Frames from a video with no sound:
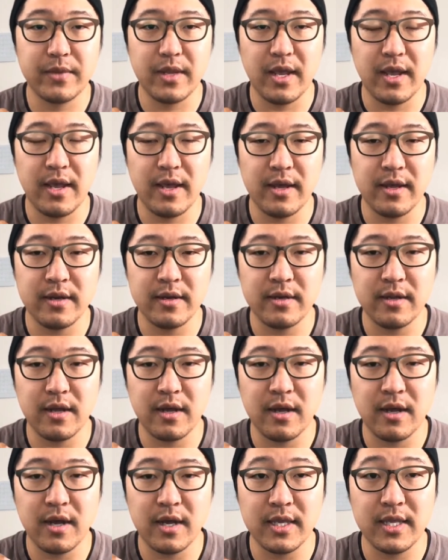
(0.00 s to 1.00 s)
And
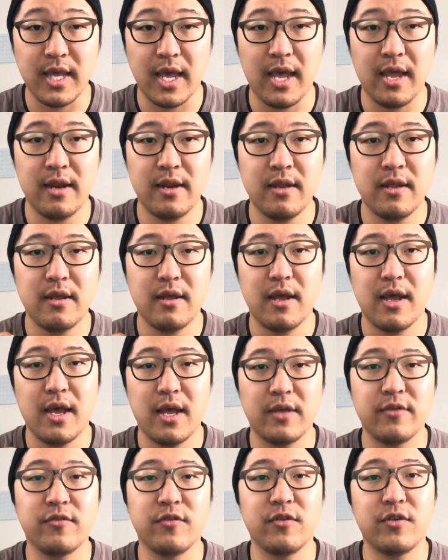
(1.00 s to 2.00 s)
again,
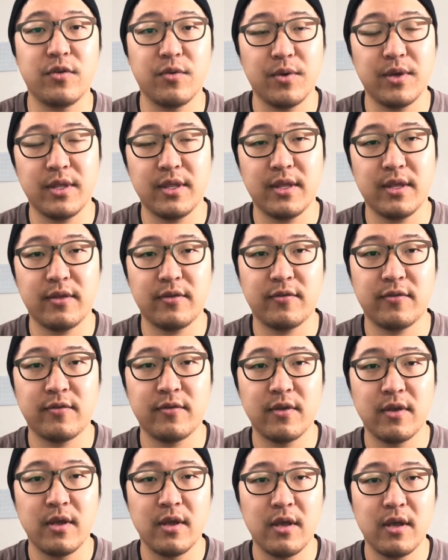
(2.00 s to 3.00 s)
as you're doing this,
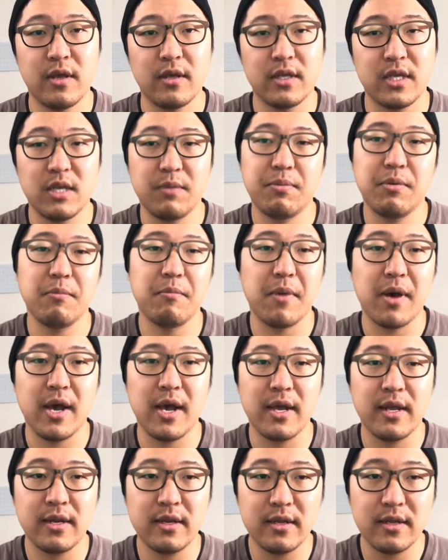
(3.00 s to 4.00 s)
keep in
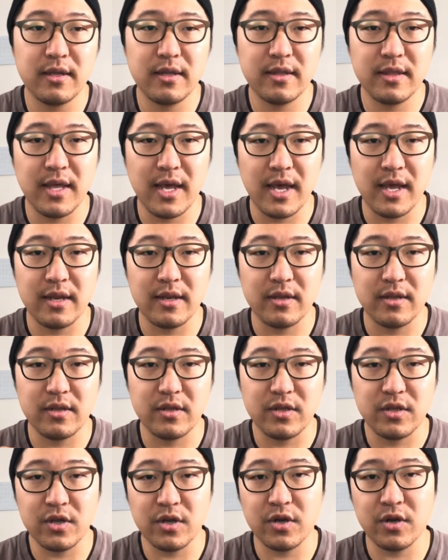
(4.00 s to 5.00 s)
mind that
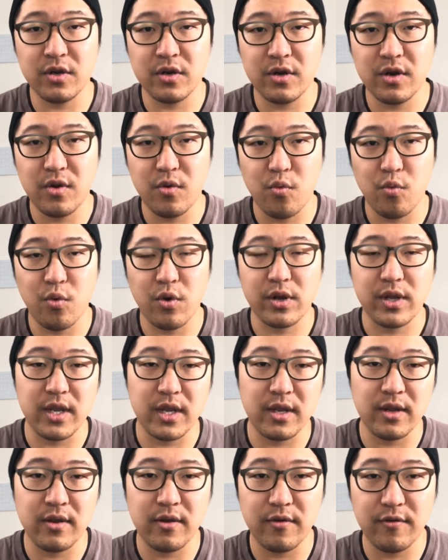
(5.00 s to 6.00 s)
you're
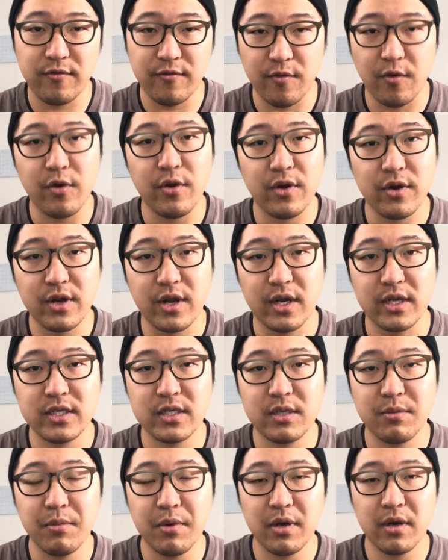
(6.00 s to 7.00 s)
working for your
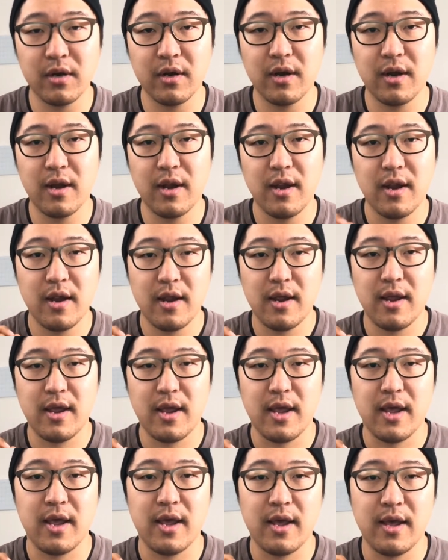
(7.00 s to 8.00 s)
customer,
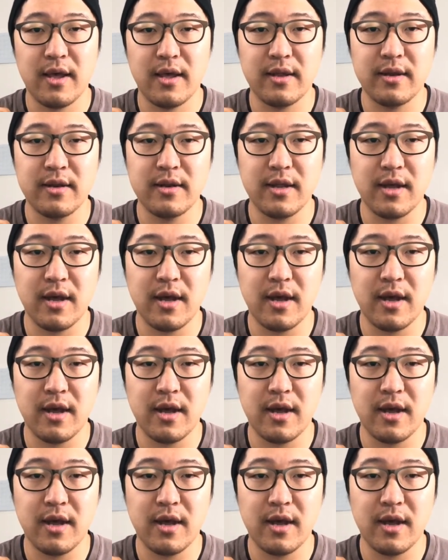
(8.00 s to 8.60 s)
and